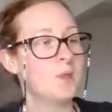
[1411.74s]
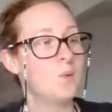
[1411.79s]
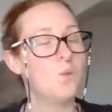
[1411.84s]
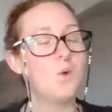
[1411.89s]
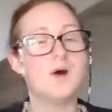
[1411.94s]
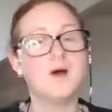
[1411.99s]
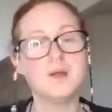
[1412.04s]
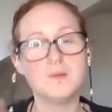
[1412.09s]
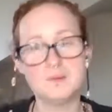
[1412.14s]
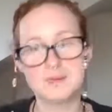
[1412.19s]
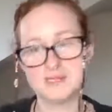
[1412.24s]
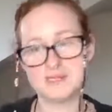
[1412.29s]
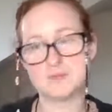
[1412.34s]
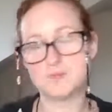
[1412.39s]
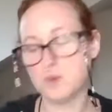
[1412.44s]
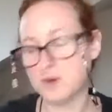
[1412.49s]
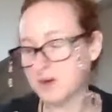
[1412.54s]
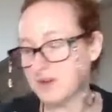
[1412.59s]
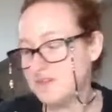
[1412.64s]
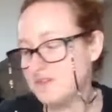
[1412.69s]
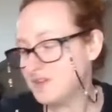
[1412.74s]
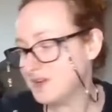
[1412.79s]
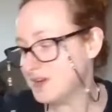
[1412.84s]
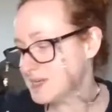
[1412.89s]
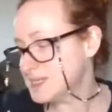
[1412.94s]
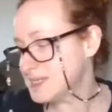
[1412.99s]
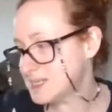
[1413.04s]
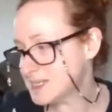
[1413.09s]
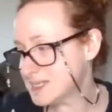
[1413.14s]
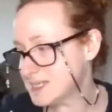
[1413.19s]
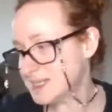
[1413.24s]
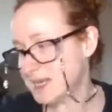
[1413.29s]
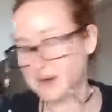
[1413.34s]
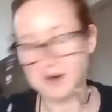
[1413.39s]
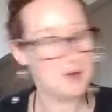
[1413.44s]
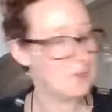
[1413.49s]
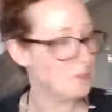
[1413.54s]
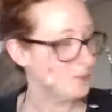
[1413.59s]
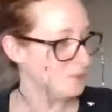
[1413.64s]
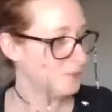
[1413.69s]
when I first set
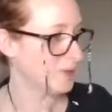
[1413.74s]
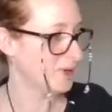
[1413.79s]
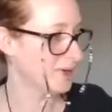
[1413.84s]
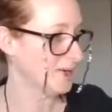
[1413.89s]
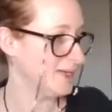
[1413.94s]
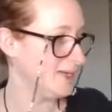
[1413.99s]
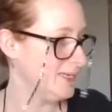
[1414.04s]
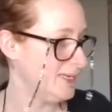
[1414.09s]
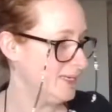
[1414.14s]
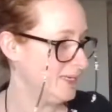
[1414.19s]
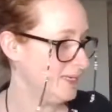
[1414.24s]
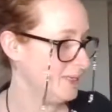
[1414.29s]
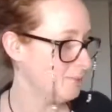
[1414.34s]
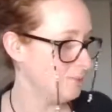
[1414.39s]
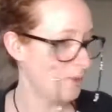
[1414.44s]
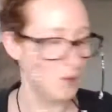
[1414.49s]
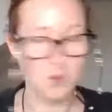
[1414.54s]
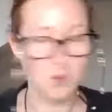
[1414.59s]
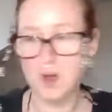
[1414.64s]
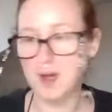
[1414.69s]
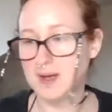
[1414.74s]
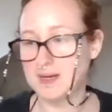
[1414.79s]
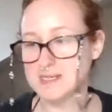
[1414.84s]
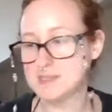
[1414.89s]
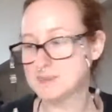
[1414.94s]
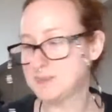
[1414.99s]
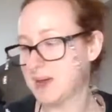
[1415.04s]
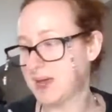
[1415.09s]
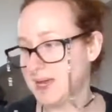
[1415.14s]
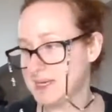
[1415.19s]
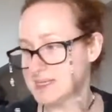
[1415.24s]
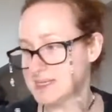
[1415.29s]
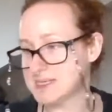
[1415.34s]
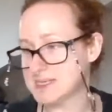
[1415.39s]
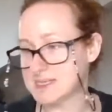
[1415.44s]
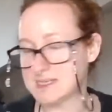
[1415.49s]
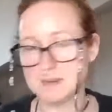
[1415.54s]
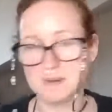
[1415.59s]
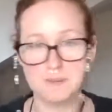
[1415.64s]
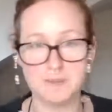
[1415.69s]
up my
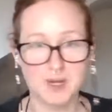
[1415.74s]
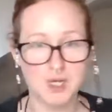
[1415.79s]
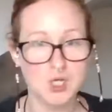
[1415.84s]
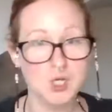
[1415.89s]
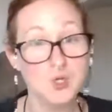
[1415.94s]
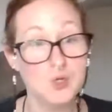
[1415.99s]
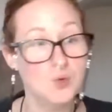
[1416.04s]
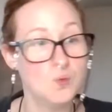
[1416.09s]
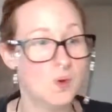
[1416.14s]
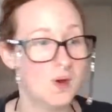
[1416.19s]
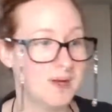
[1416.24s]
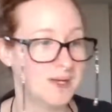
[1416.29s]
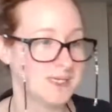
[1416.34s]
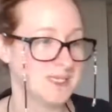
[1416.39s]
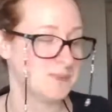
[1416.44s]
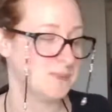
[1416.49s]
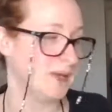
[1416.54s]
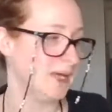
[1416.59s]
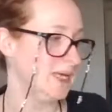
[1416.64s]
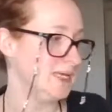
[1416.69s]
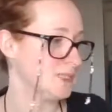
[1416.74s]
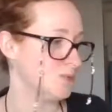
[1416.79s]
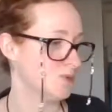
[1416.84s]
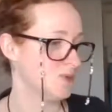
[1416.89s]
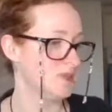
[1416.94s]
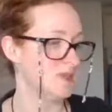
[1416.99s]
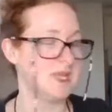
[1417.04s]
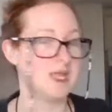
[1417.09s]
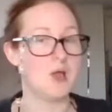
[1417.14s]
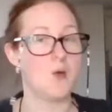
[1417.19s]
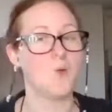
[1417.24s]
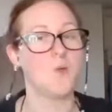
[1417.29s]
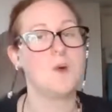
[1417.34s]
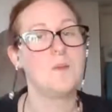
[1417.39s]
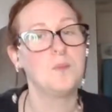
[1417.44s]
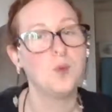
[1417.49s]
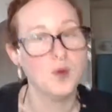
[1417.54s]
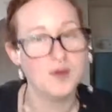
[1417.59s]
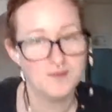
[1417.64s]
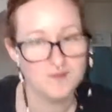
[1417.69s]
workspace, my new workspace with the
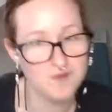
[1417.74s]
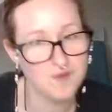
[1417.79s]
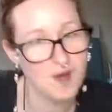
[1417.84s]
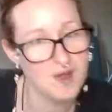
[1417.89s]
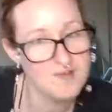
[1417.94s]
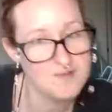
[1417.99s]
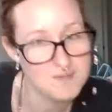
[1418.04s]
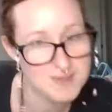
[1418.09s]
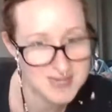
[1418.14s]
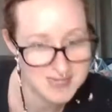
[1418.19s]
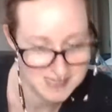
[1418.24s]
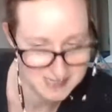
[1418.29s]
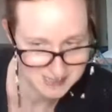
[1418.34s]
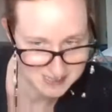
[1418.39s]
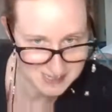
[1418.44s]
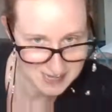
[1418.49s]
1.5 meter